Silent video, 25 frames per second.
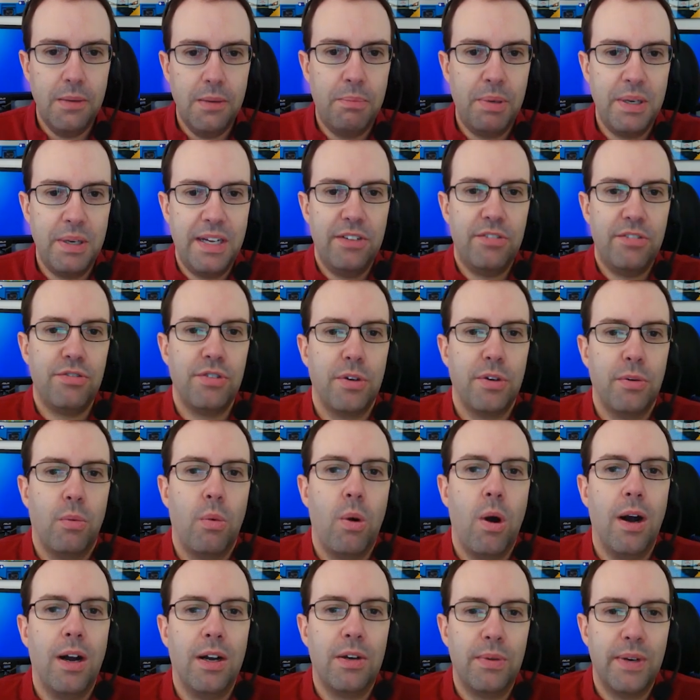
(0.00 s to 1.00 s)
pedestrian
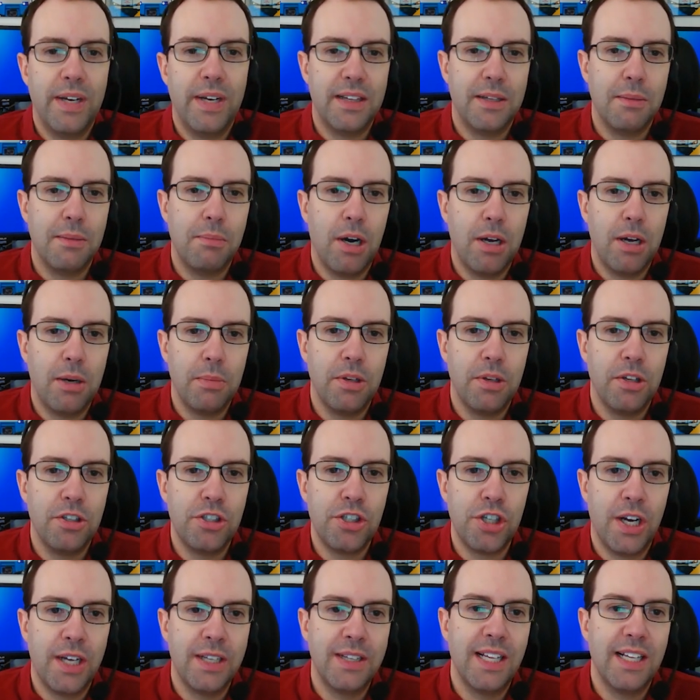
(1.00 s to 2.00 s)
walkway at the bottom of the
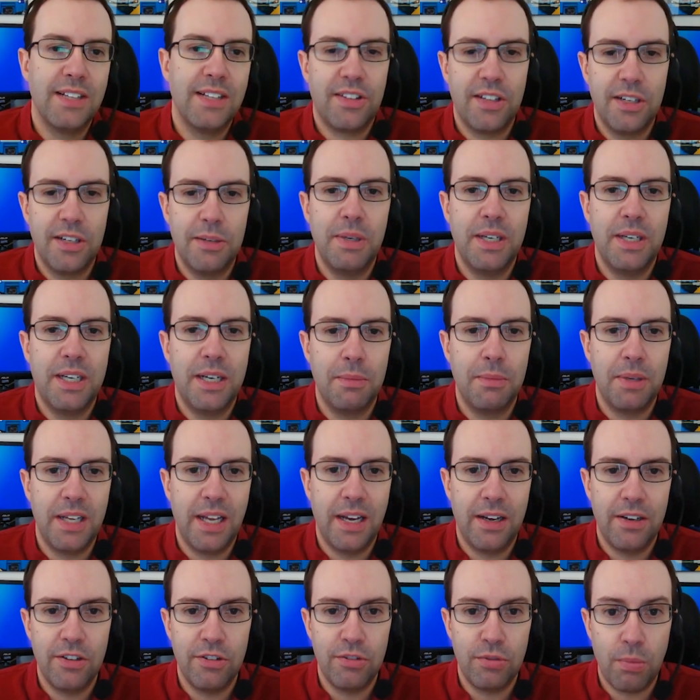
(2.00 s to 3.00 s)
shot. That's going to be coming
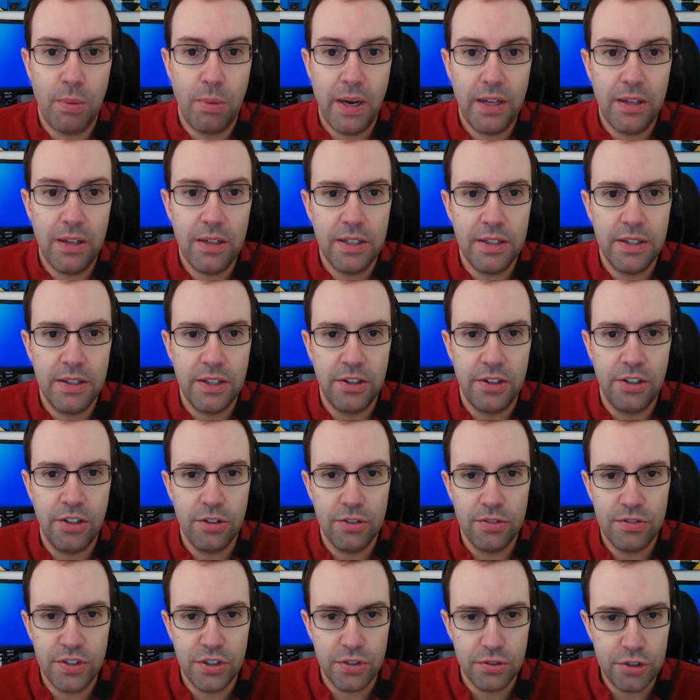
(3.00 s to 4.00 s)
down as well in the
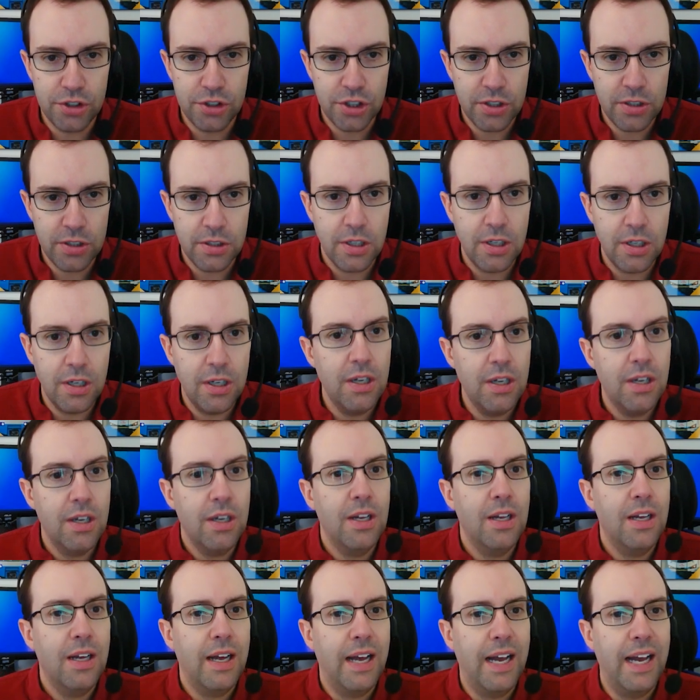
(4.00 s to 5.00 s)
near future.
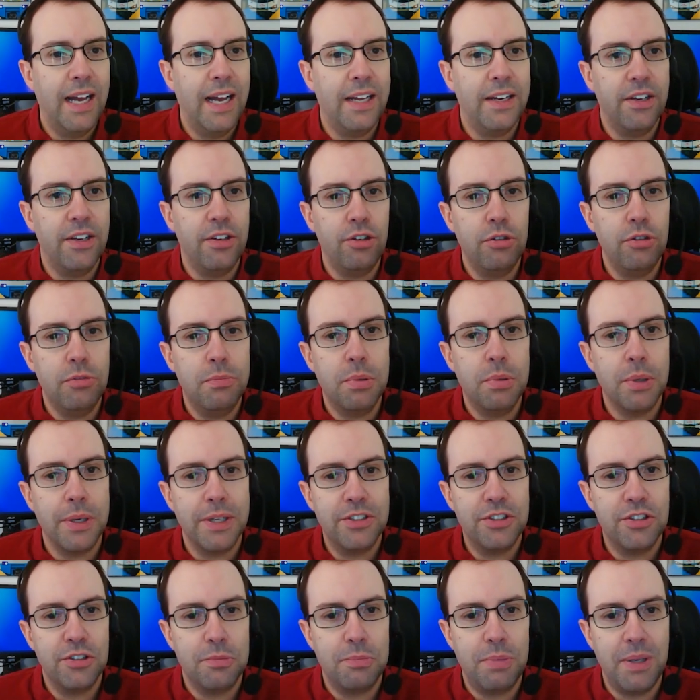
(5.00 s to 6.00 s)
And a new
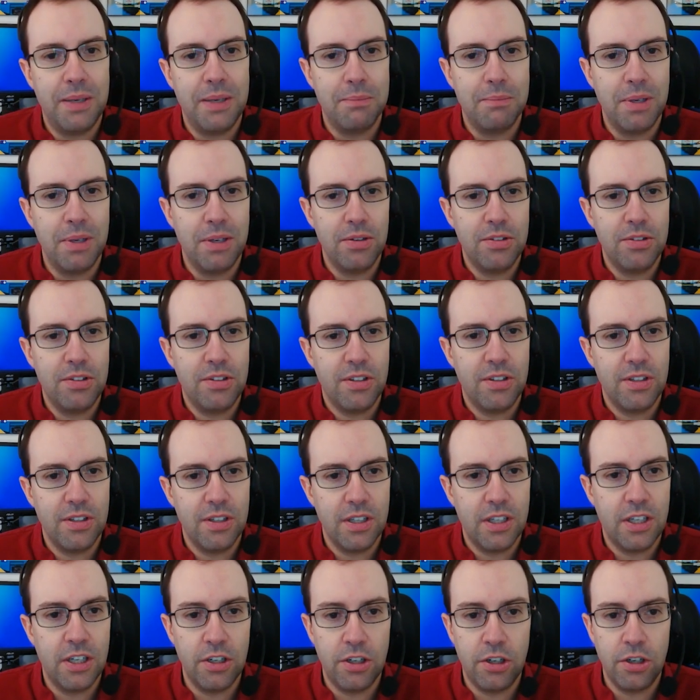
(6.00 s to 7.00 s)
bridge is being built
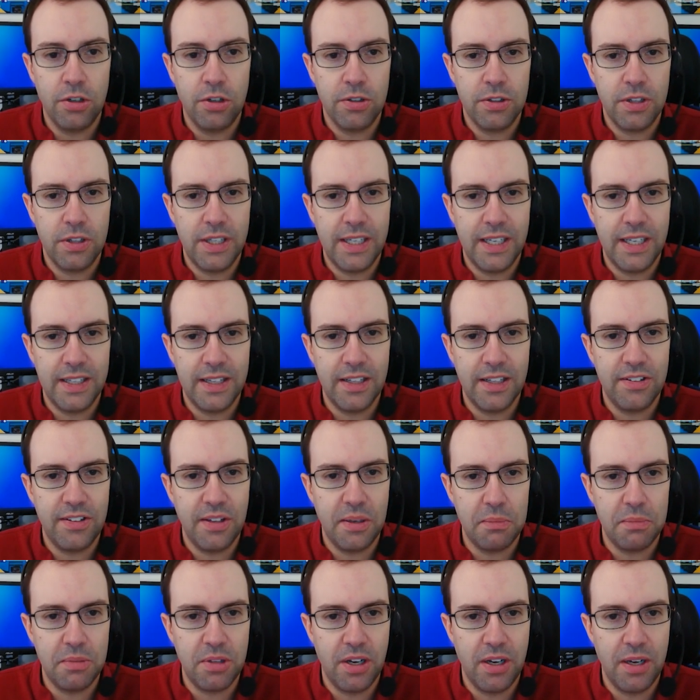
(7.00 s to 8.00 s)
concurrently at the
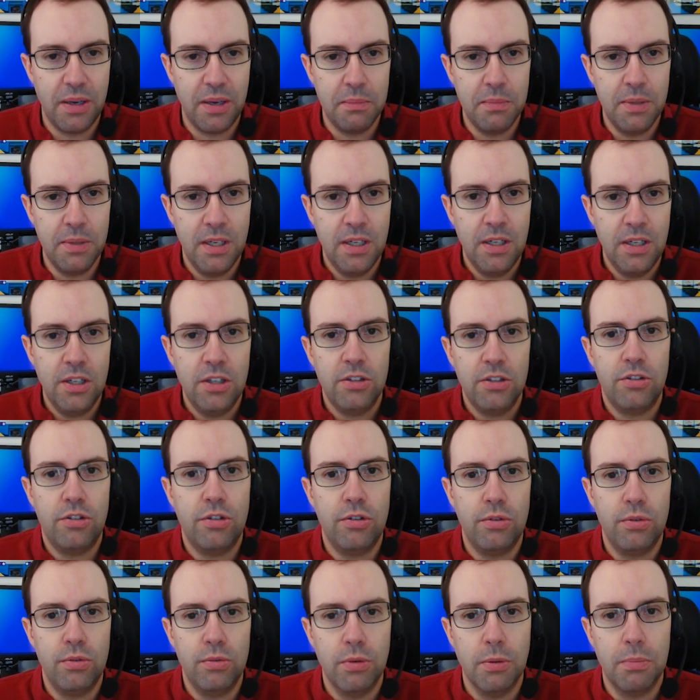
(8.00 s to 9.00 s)
same time
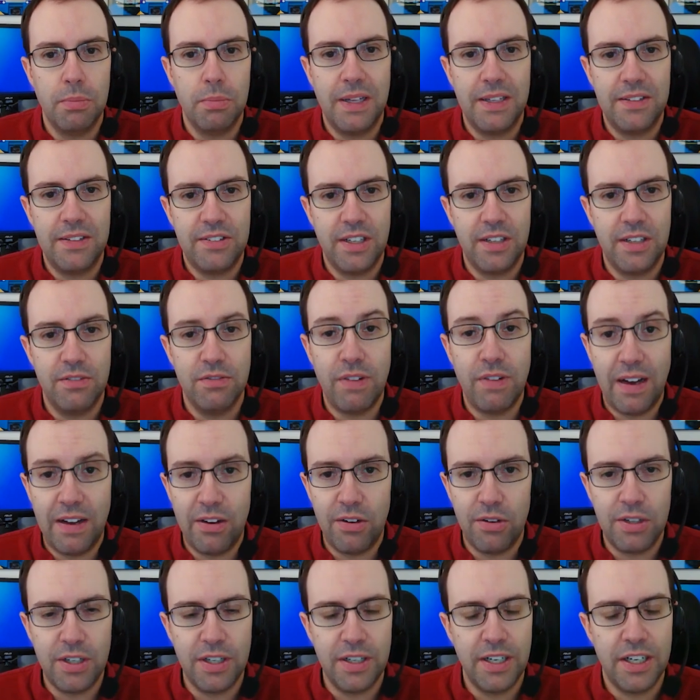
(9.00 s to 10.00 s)
to replace that
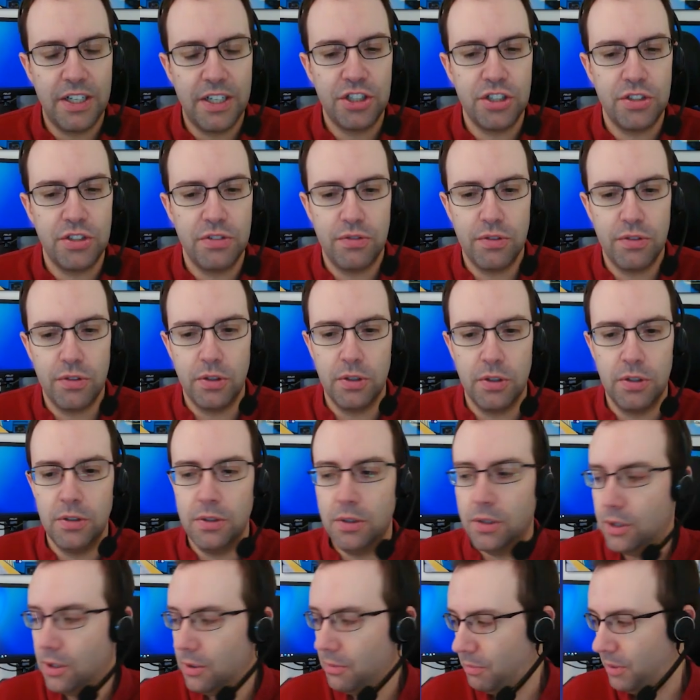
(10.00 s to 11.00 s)
vital connection for
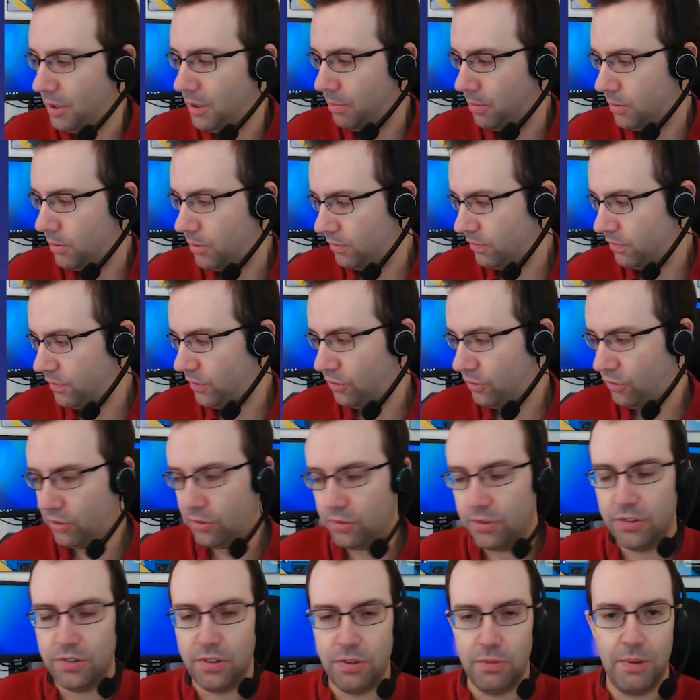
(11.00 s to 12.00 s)
people and for
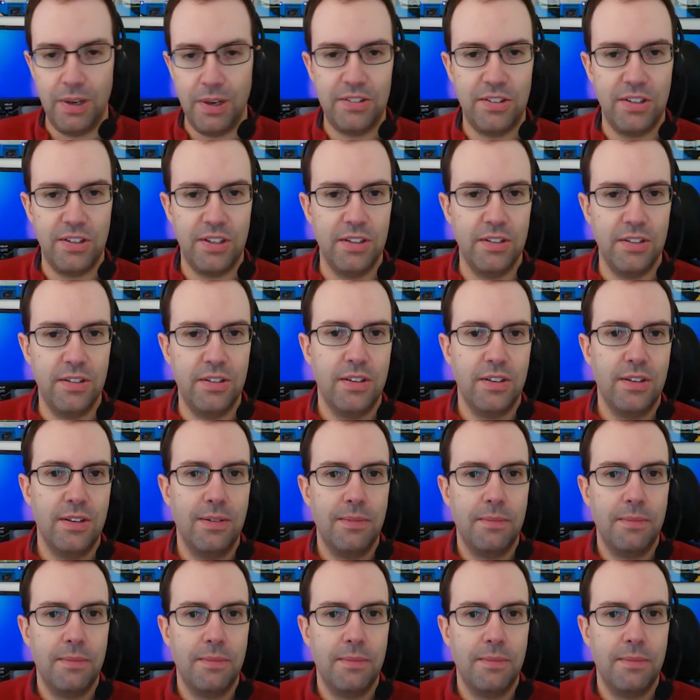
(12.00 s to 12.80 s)
students and residents.